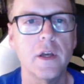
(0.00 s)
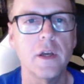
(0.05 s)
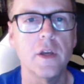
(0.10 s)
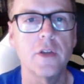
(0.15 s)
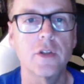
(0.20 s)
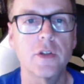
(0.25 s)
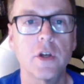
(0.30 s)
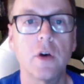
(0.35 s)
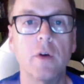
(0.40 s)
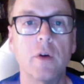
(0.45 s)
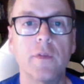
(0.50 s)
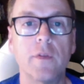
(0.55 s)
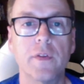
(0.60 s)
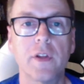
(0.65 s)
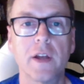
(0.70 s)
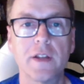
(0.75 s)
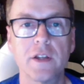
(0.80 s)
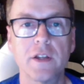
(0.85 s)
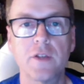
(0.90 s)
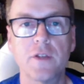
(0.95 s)
So if you
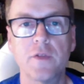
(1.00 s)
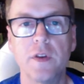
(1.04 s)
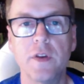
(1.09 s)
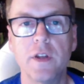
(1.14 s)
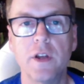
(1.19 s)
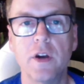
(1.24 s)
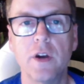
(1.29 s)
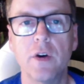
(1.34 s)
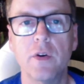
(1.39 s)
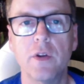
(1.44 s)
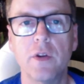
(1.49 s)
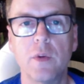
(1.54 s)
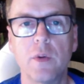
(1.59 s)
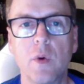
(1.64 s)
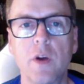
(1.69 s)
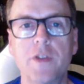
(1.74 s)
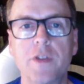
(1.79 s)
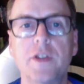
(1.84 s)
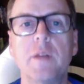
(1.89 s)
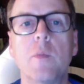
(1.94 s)
like this video, you
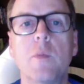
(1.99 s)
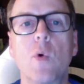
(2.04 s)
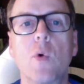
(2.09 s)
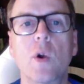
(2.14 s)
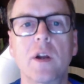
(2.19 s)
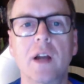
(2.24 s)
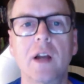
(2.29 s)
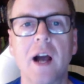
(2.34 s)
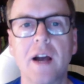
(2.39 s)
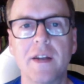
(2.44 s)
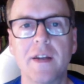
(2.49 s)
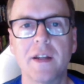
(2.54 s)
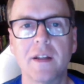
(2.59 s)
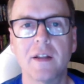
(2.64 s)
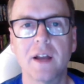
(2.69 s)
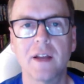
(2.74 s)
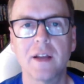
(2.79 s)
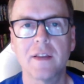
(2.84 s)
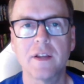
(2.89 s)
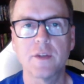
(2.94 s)
want to see more content
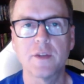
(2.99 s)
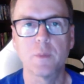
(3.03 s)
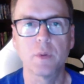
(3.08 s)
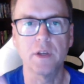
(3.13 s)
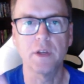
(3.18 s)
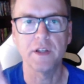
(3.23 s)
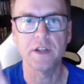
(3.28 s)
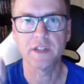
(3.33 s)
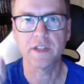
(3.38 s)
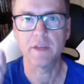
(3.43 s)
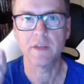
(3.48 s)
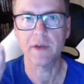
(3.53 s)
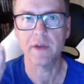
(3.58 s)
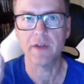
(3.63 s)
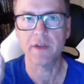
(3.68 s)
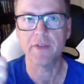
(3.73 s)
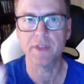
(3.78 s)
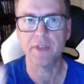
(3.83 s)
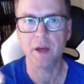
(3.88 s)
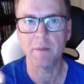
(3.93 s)
like this, please give me a
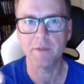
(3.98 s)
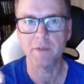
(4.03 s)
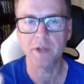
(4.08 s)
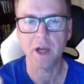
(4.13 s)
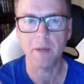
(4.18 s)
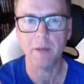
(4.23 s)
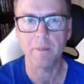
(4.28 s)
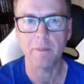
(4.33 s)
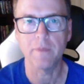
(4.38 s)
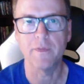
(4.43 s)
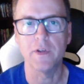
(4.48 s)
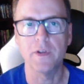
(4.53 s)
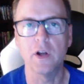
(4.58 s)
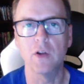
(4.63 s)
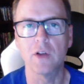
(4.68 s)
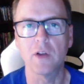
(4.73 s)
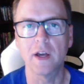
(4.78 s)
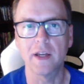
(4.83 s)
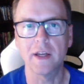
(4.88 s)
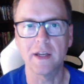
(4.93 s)
thumbs up. If you don't
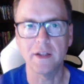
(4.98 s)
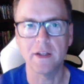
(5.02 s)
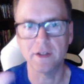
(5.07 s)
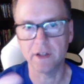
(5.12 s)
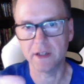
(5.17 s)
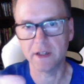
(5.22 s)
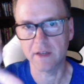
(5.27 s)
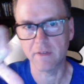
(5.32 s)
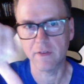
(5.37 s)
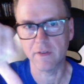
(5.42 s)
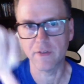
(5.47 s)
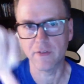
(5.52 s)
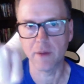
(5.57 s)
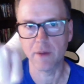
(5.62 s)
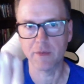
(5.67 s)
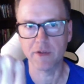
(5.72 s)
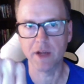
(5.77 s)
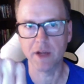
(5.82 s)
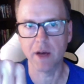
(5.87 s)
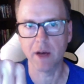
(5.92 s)
like it, you can give it a
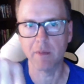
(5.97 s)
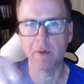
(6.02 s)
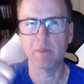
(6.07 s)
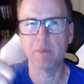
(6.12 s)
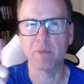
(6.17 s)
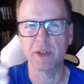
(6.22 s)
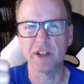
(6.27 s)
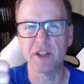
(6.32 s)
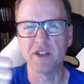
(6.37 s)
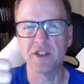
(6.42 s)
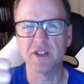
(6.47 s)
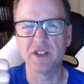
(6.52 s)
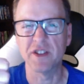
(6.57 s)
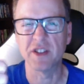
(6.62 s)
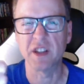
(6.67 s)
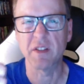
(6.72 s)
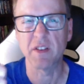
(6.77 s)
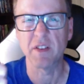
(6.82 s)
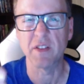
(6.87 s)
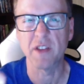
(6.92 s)
thumbs down, but please just
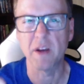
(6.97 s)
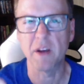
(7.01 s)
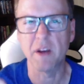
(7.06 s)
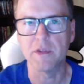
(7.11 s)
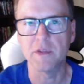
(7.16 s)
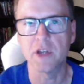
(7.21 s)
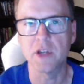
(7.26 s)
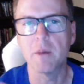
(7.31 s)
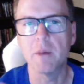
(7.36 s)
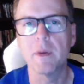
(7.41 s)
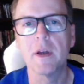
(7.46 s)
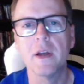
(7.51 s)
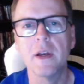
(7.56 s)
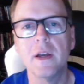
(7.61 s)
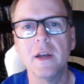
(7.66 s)
give it a thumbs up.